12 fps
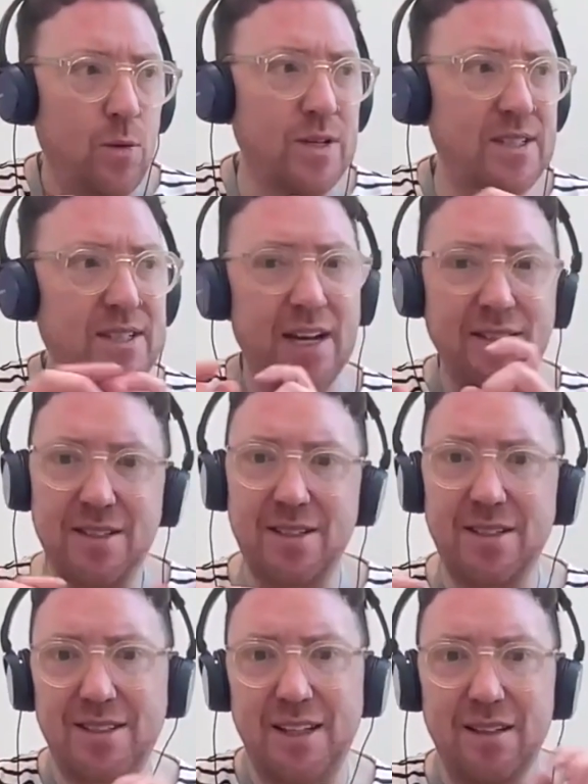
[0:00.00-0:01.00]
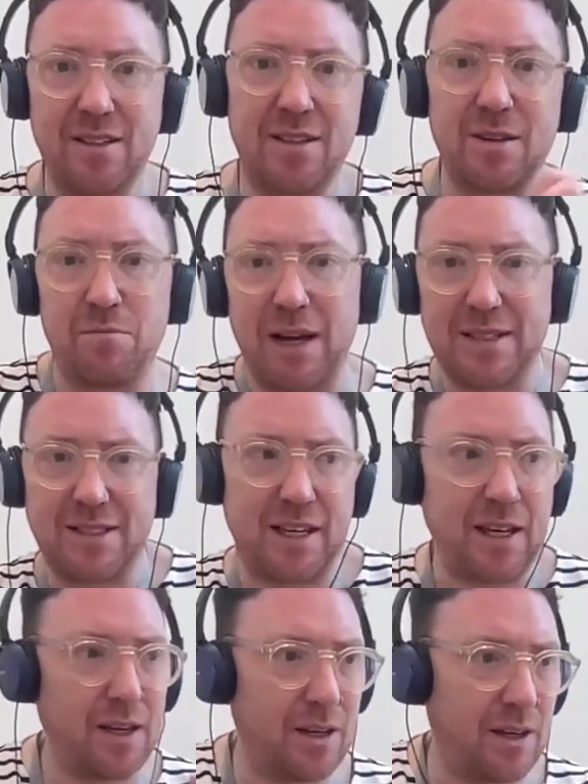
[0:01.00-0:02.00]
we started to see
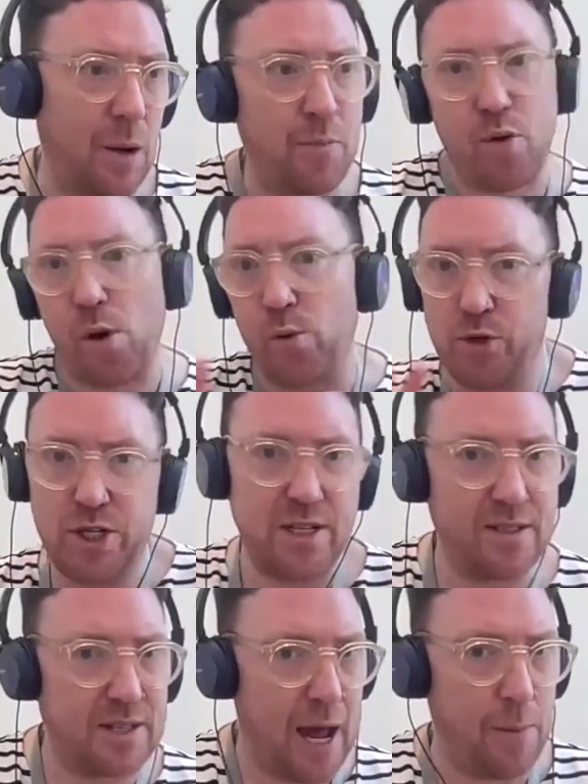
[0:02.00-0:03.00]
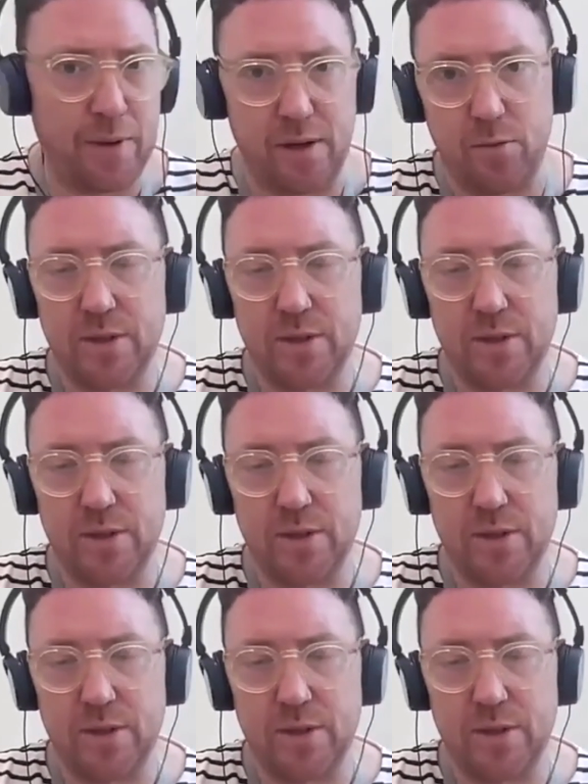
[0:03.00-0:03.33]
thematic approaches happen.